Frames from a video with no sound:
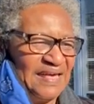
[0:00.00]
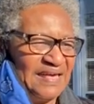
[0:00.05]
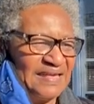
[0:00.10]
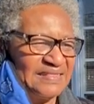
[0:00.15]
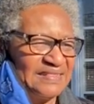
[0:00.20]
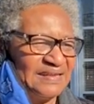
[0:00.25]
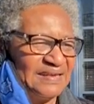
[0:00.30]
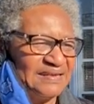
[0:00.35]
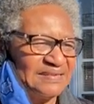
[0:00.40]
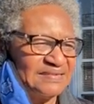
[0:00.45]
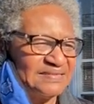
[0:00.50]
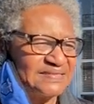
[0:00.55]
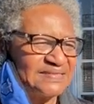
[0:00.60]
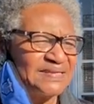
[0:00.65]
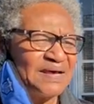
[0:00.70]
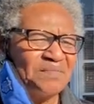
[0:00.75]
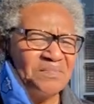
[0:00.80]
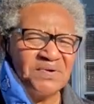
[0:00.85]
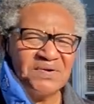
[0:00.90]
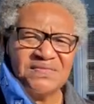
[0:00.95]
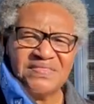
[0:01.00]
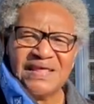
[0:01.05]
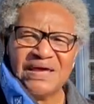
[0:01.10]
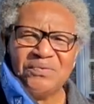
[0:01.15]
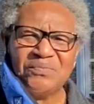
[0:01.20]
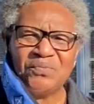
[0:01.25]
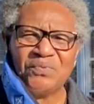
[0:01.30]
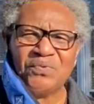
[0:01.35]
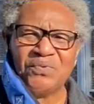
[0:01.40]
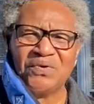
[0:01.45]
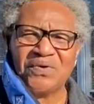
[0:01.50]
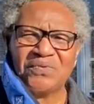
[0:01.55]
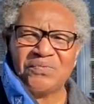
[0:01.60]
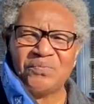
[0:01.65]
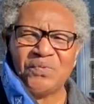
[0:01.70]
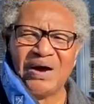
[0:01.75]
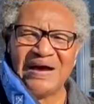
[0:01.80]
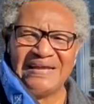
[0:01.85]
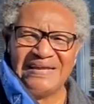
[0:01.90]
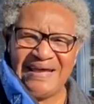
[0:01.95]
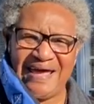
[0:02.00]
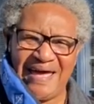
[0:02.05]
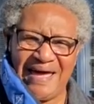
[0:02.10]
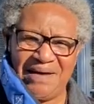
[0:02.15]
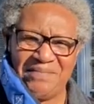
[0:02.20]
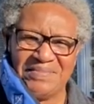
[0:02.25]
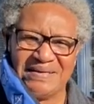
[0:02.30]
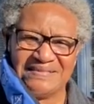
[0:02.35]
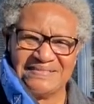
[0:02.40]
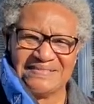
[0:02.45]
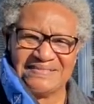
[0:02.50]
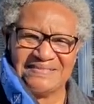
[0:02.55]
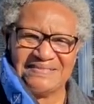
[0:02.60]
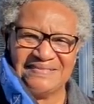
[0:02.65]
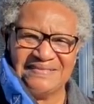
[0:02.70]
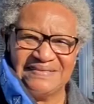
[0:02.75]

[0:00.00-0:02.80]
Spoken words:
In the summer, they wore white habits.